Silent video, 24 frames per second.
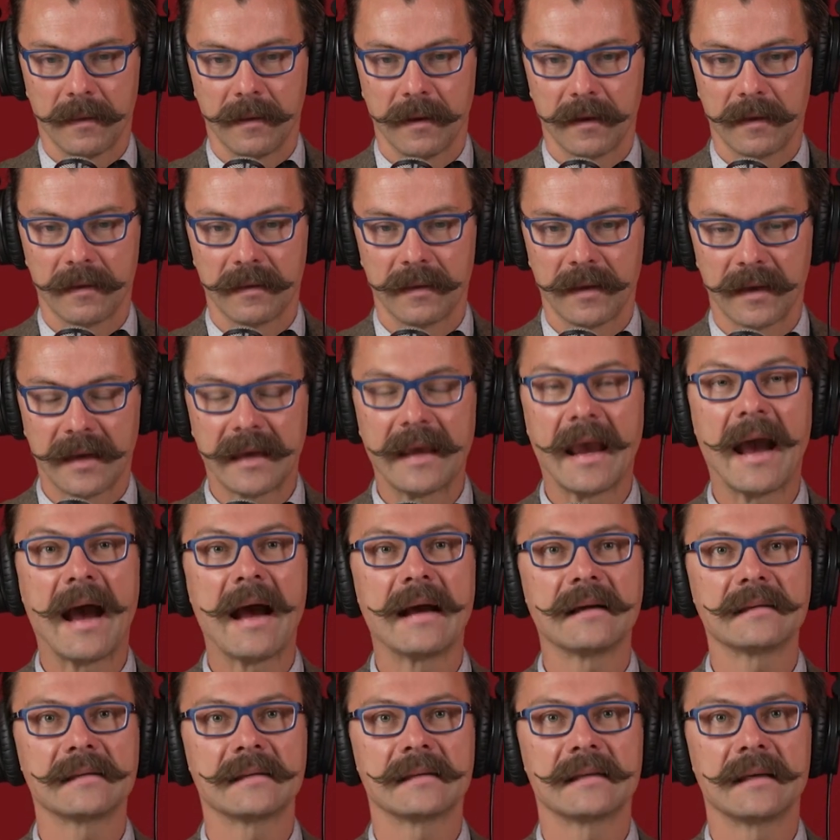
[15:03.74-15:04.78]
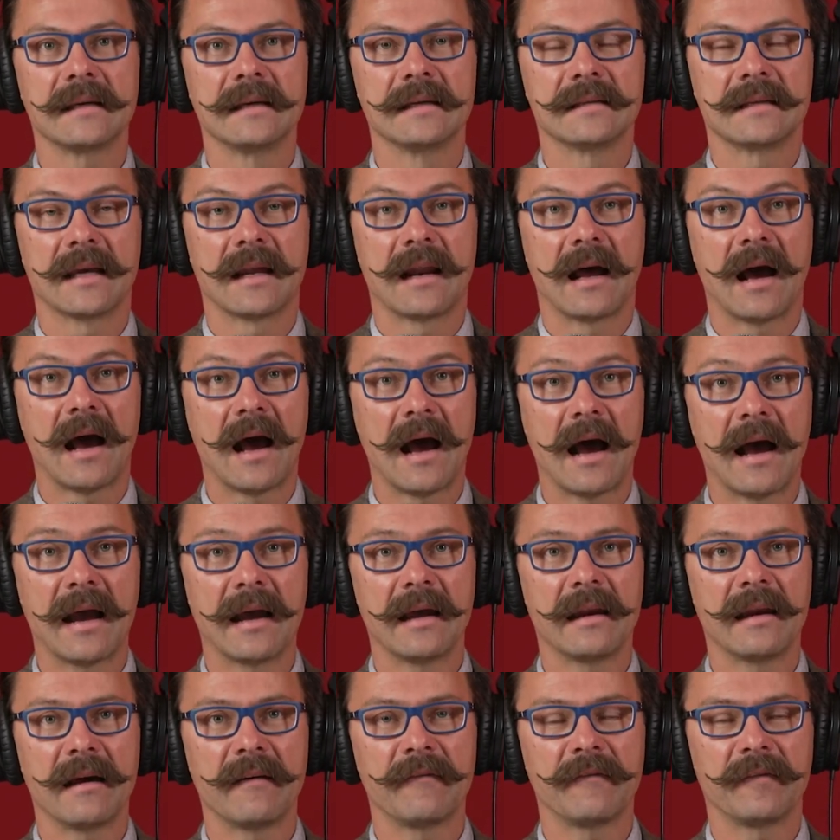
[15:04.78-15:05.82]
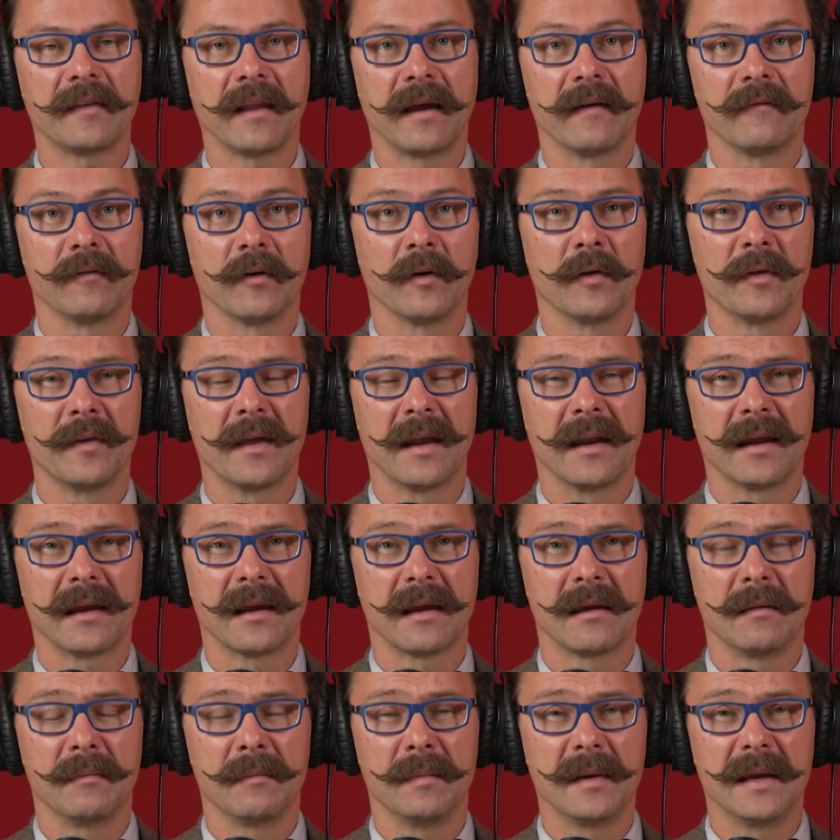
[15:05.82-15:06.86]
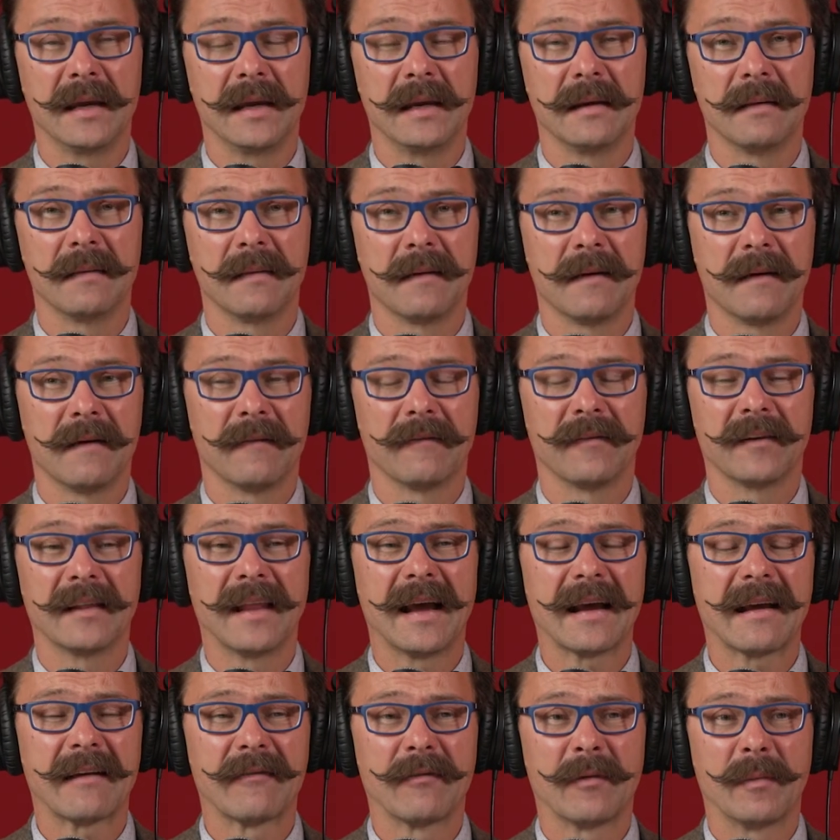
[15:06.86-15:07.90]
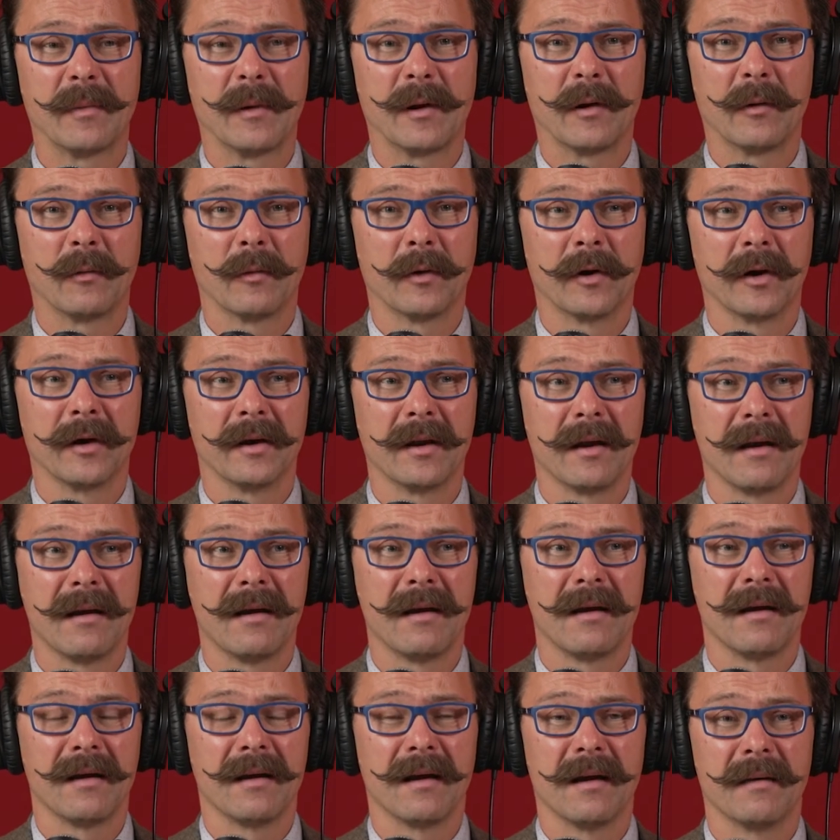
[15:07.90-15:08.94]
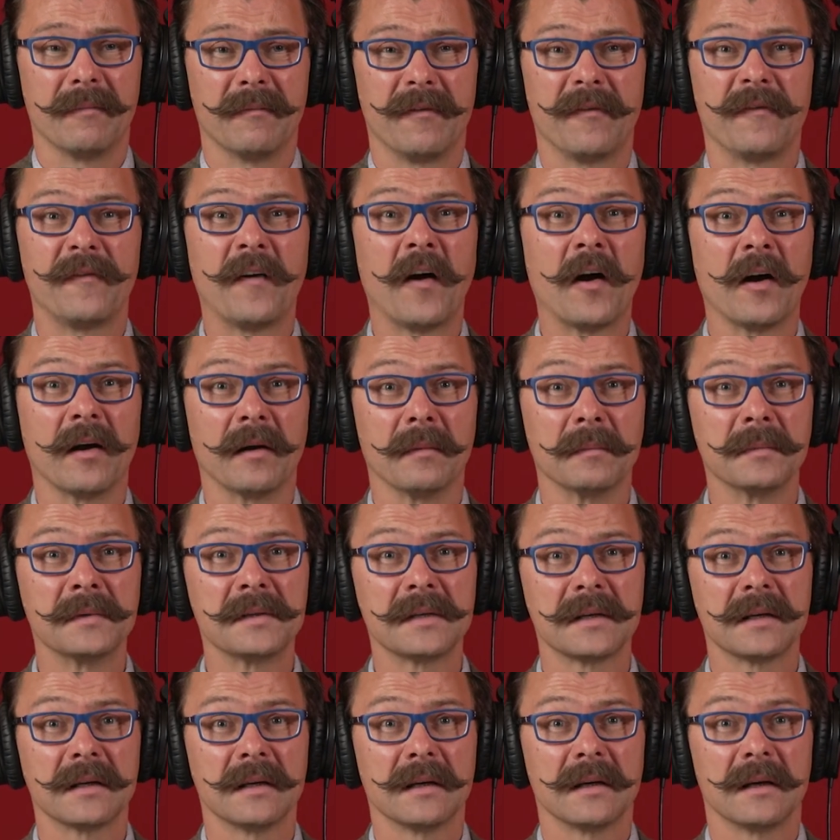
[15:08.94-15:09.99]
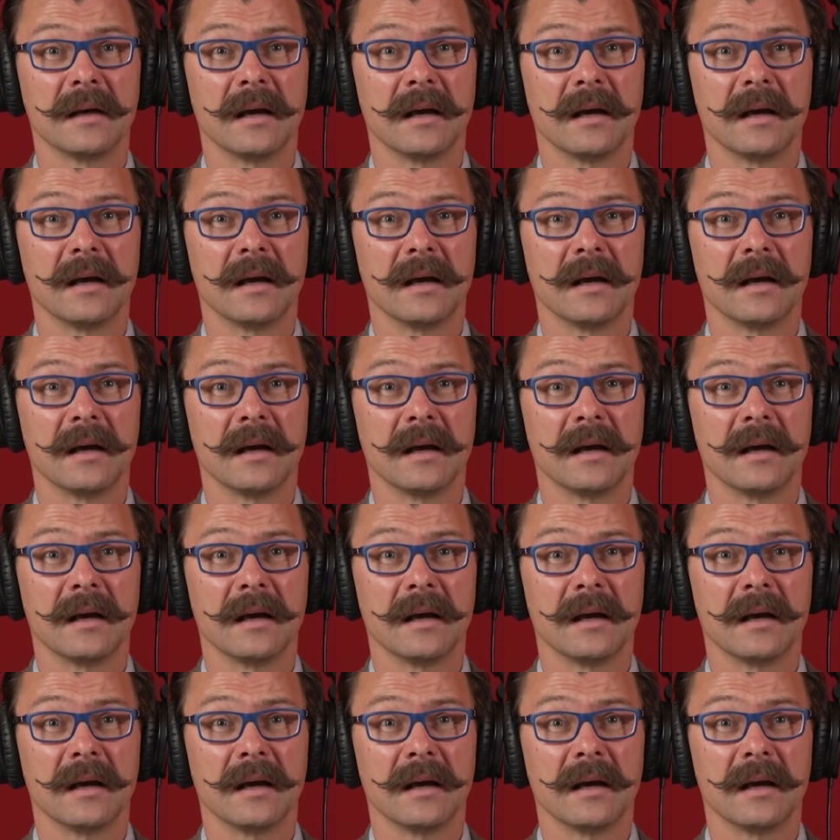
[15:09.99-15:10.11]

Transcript: the gas is at a high enough level that it can be, for lack of a better word, farmed,